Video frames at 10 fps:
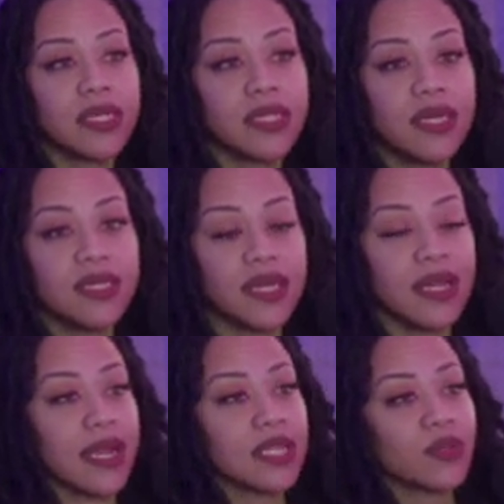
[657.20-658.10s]
doesn't,
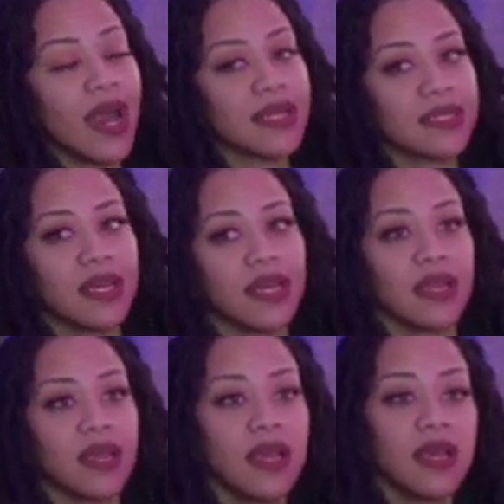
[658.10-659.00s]
and that's why I said,
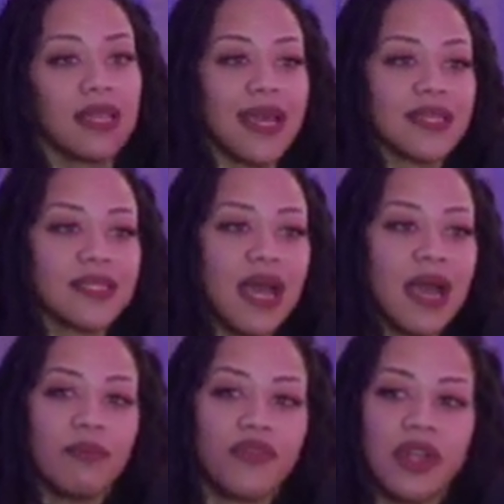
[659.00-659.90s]
like, the
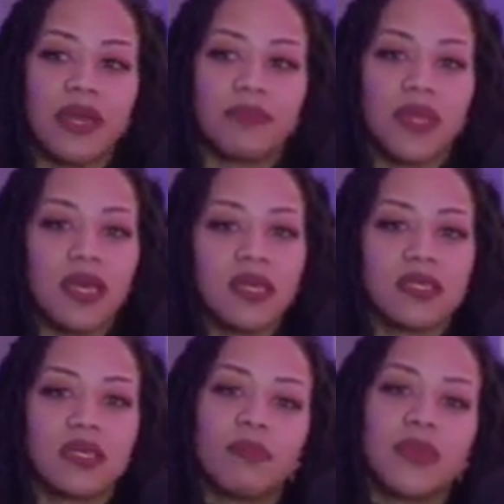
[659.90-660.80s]
time frame thing
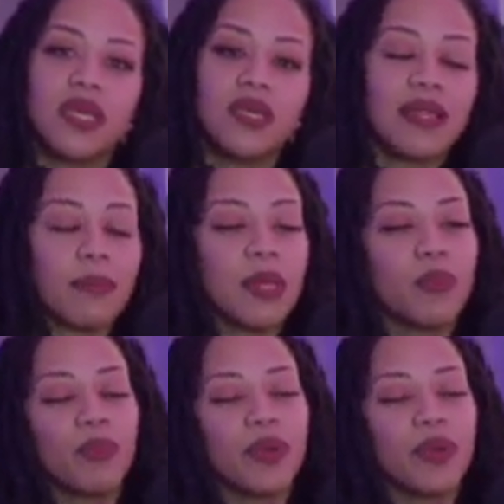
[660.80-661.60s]
to me, like, people put